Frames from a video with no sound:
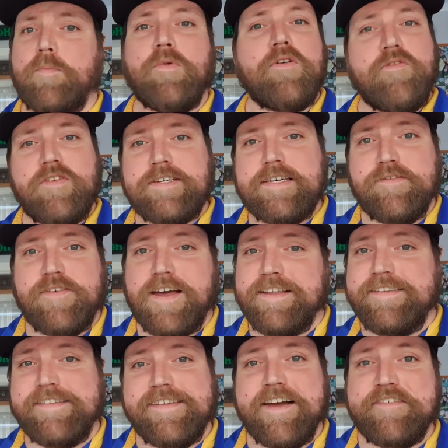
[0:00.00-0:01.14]
got more fishy
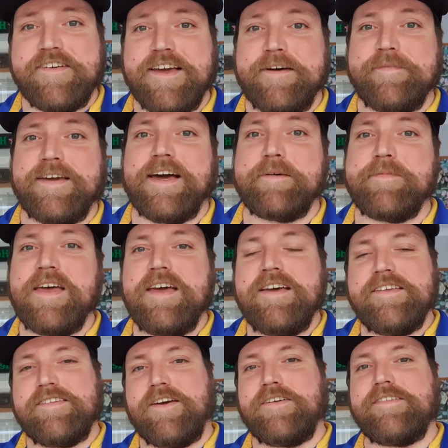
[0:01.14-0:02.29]
fun stuff coming up.
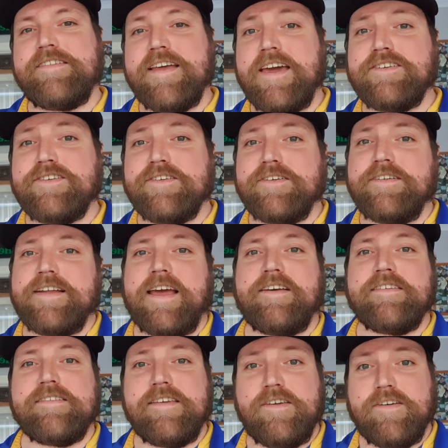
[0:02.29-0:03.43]
So stay tuned, and I'll
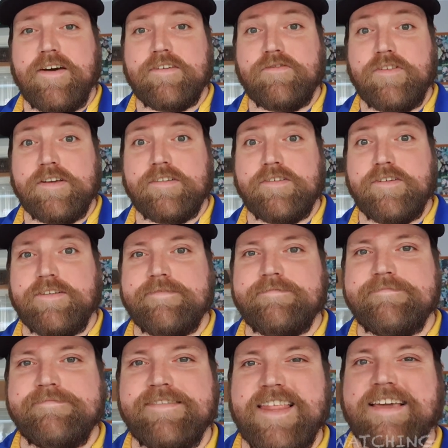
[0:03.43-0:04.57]
see you guys real soon.
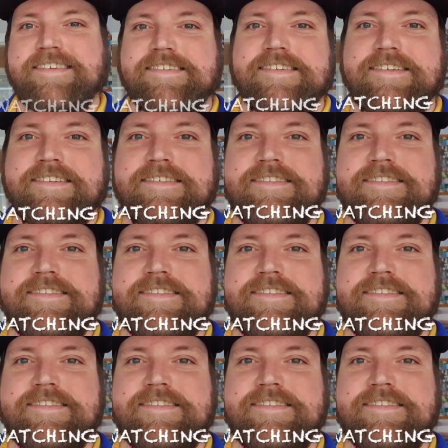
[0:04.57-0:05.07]
Thanks.